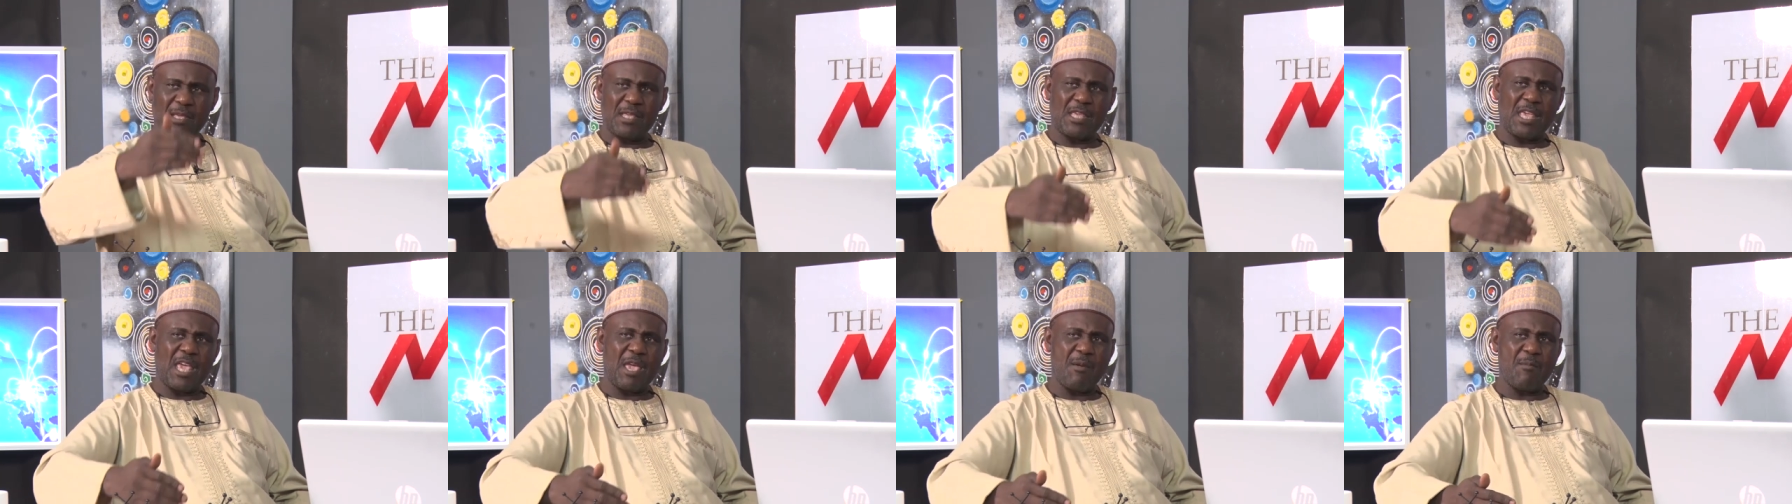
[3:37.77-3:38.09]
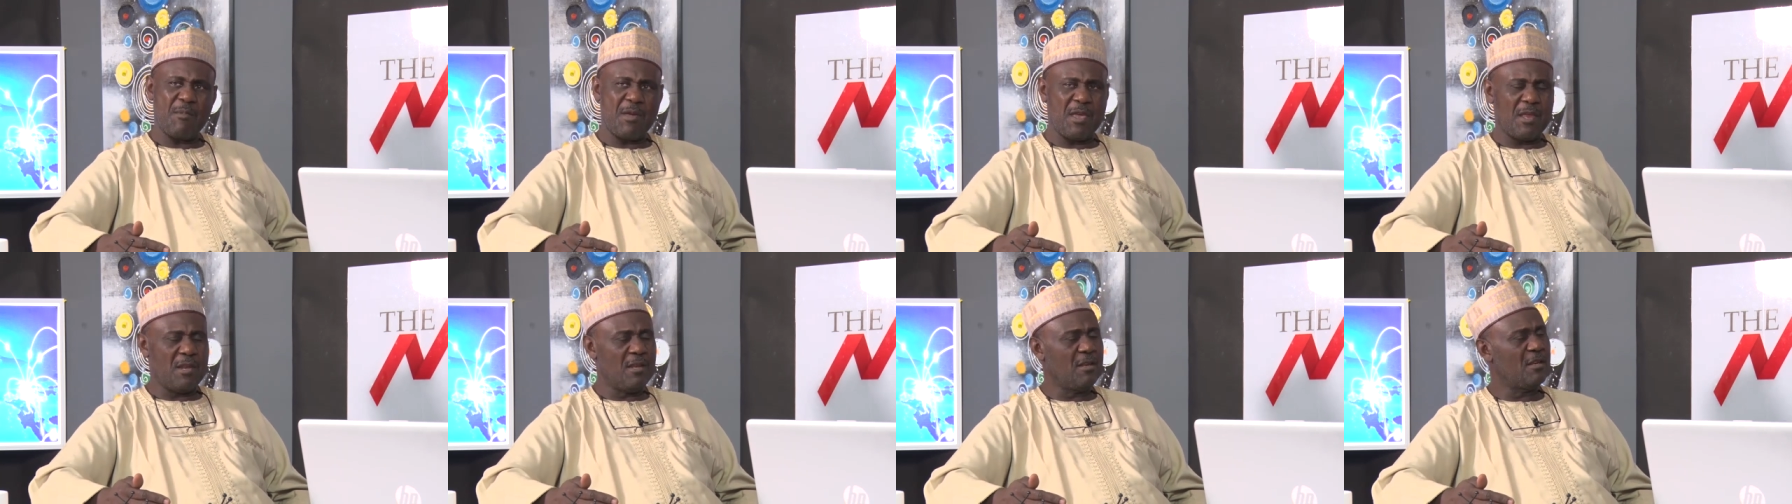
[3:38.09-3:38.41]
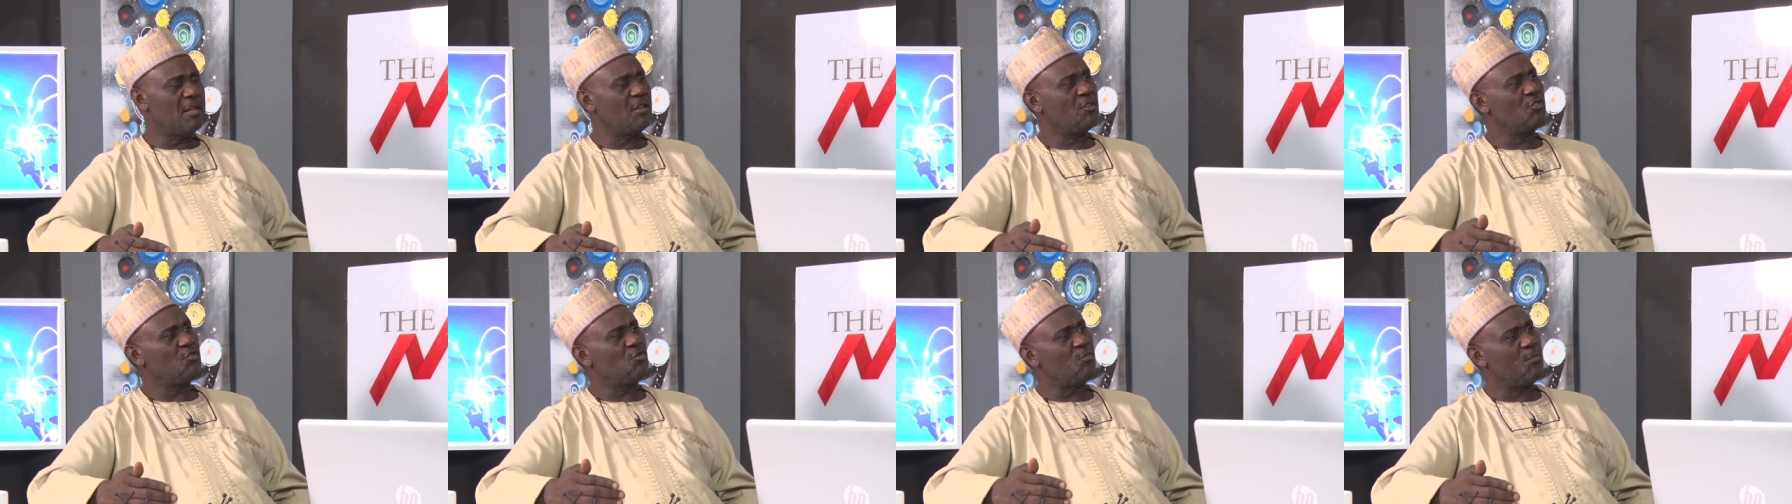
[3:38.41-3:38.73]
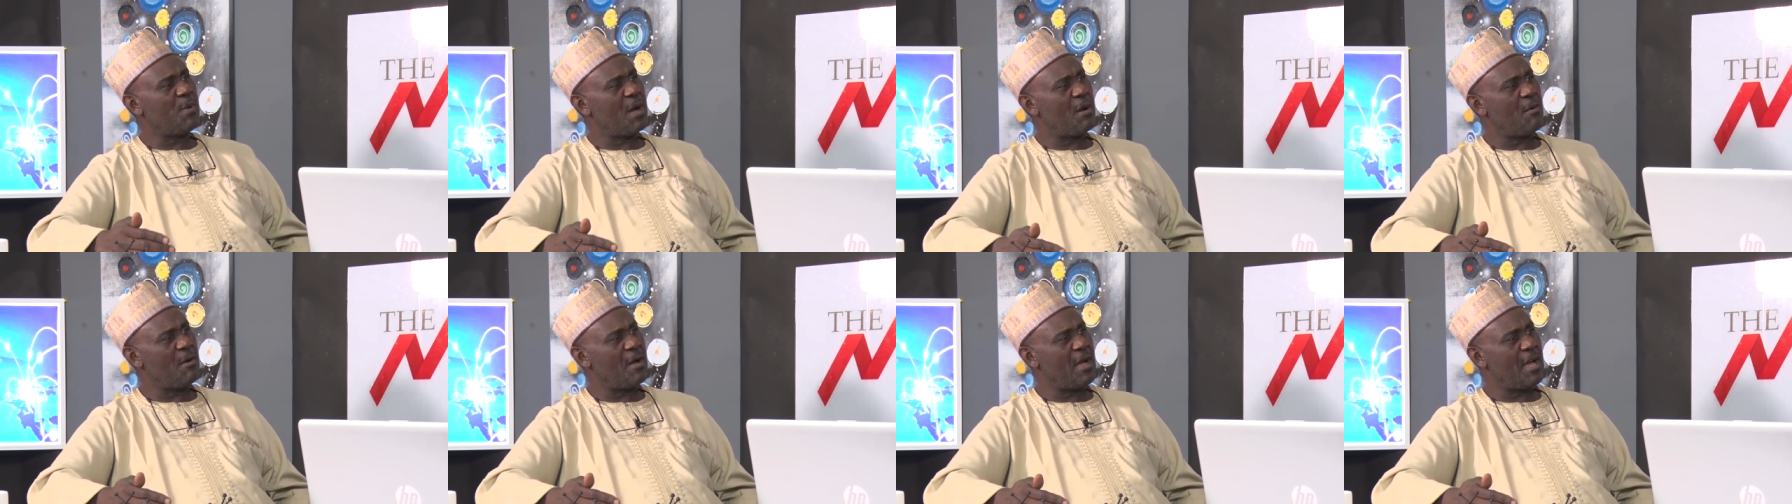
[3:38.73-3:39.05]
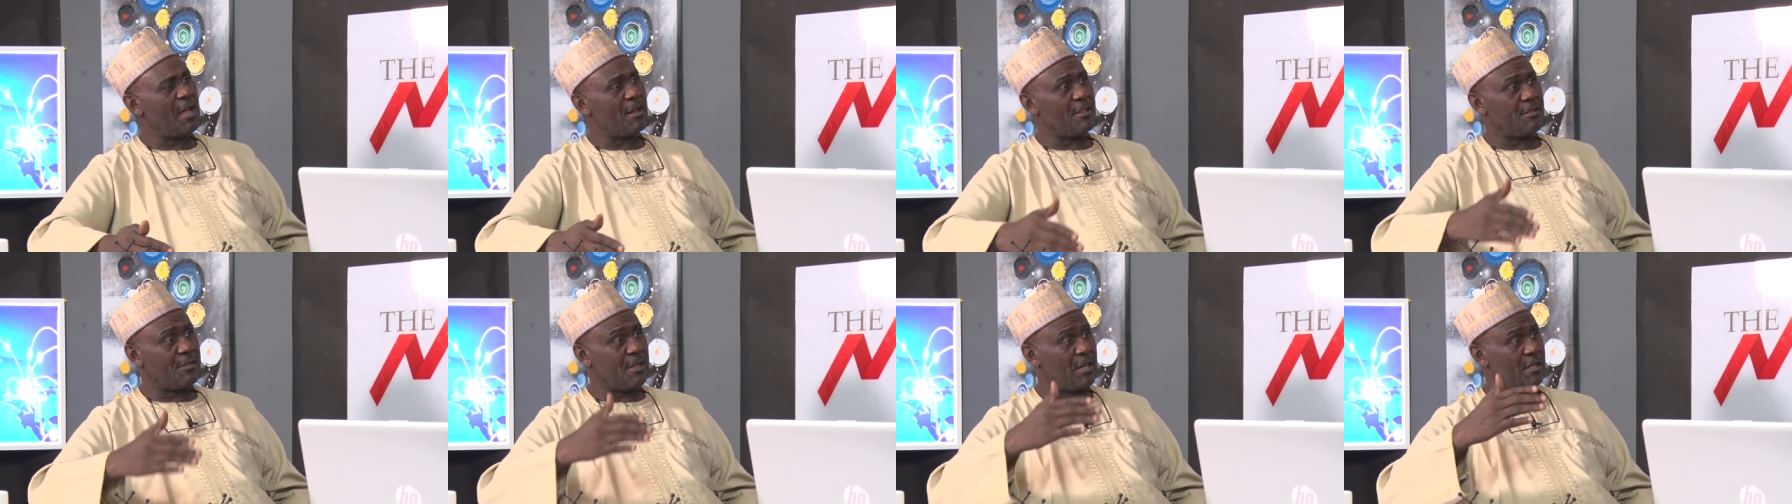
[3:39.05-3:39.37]
came in into power
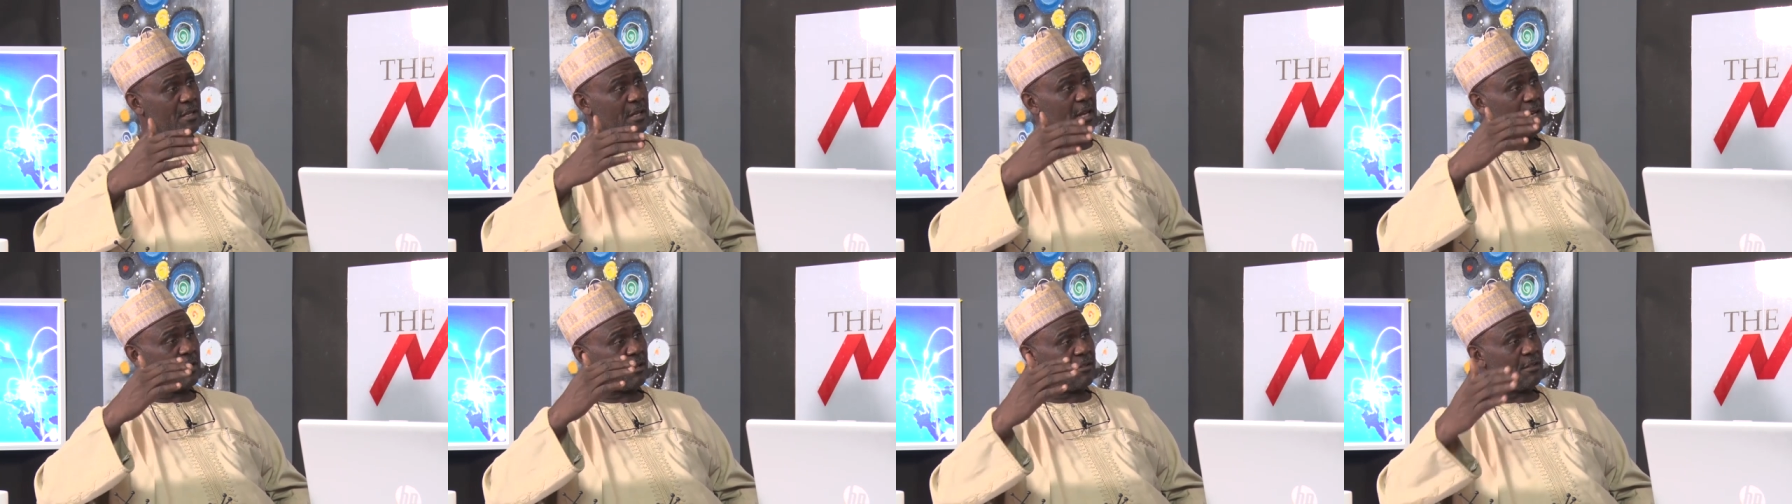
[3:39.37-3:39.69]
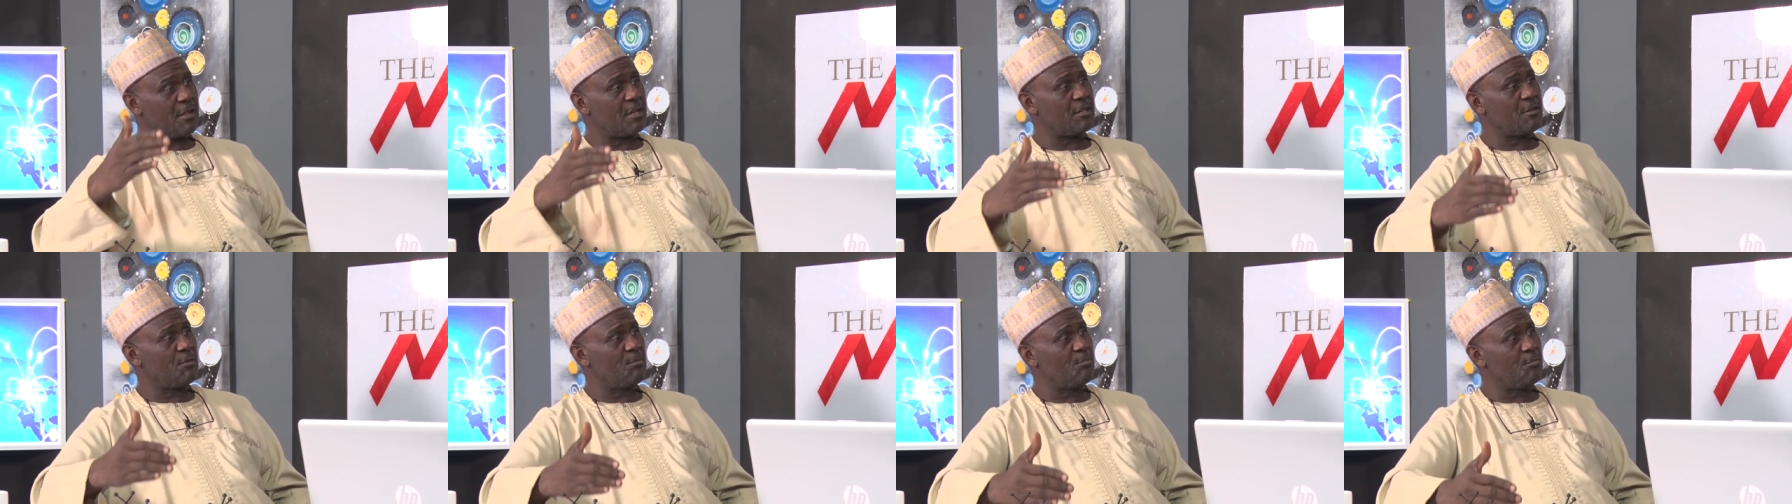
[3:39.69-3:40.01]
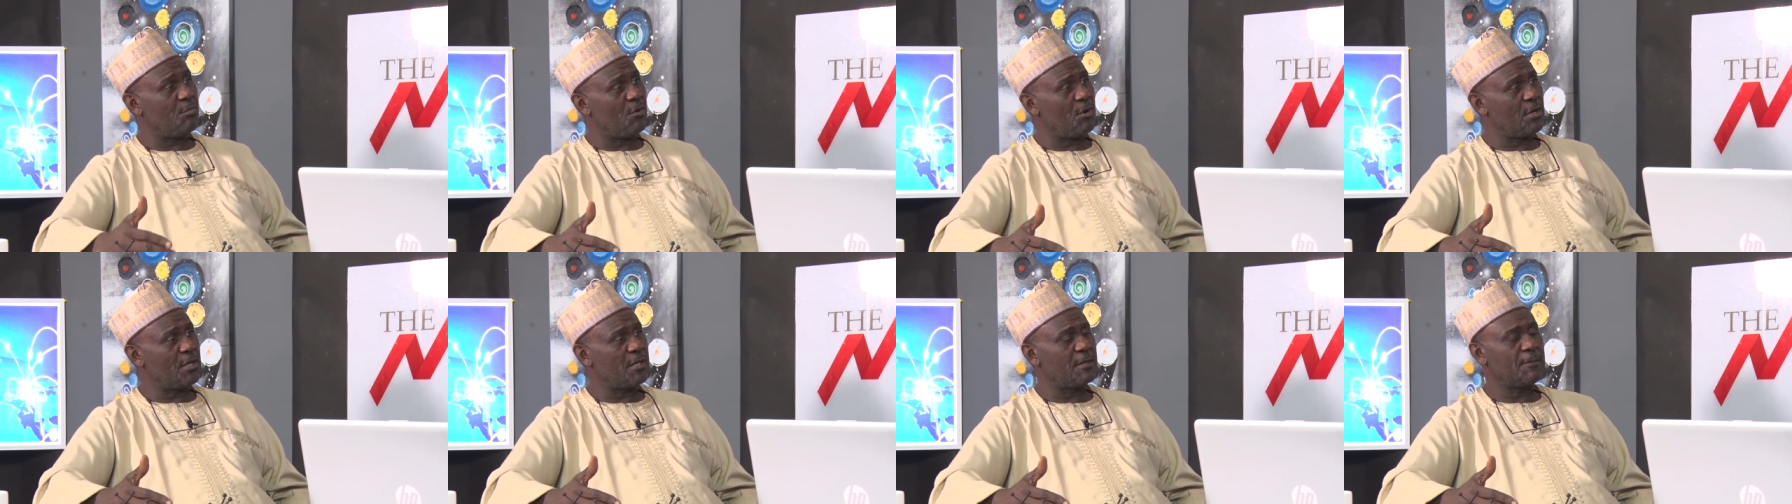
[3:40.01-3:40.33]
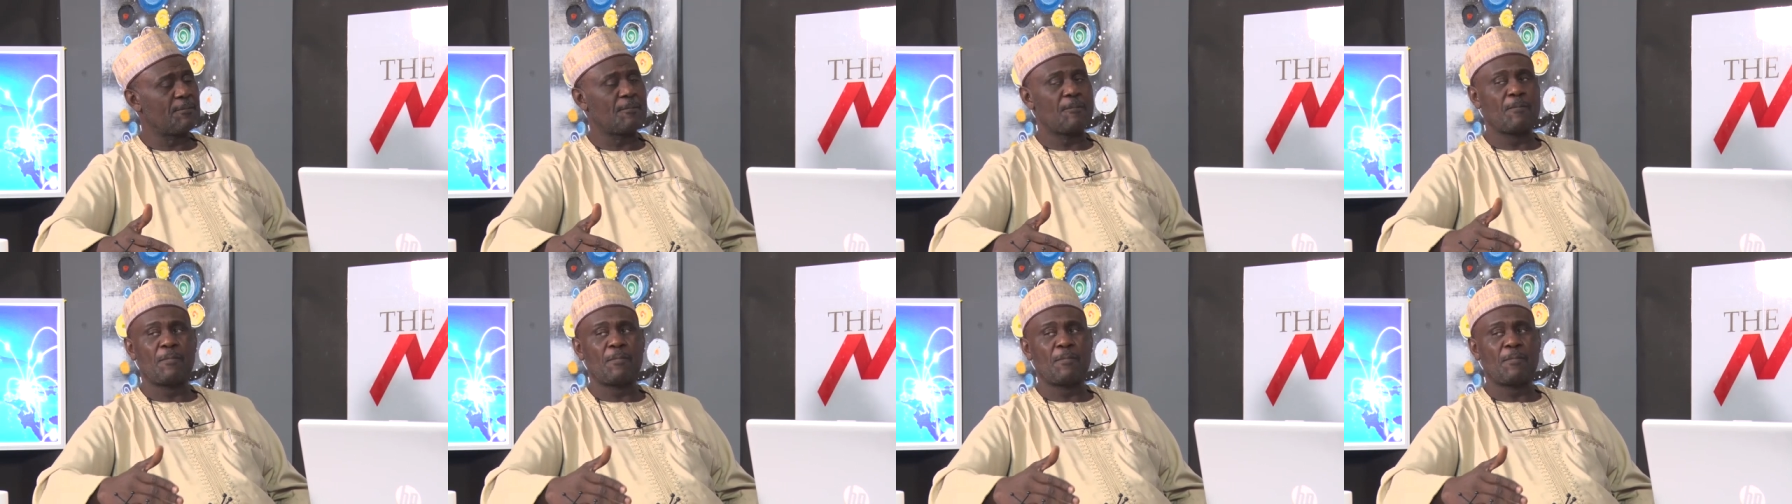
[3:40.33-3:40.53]
at, at a certain point,